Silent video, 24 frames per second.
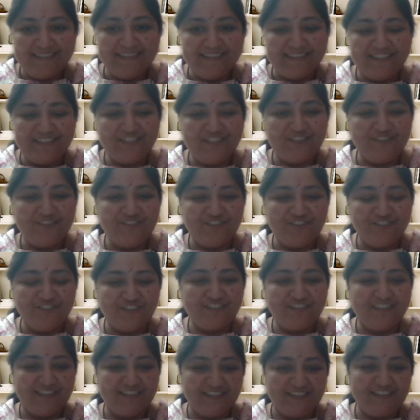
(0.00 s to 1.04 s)
So
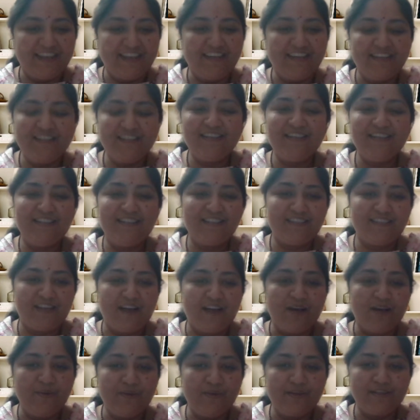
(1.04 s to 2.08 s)
that is
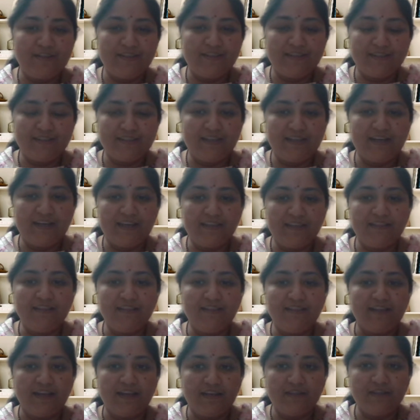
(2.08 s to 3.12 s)
how it is, and I think
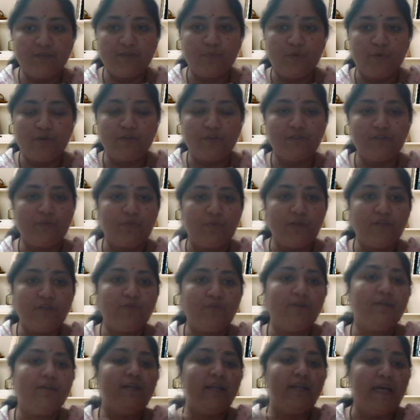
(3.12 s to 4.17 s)
that is what is going to
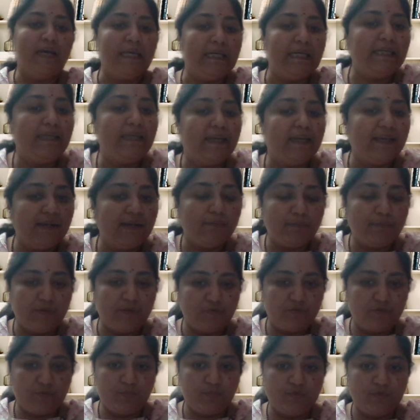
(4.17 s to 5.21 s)
entirely help
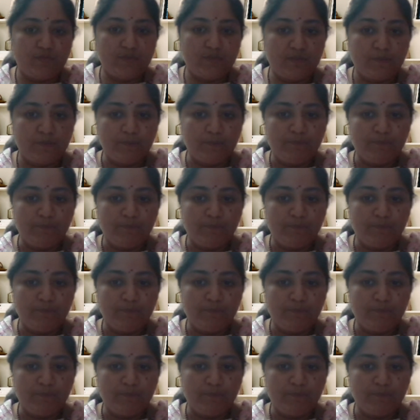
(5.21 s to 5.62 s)
everybody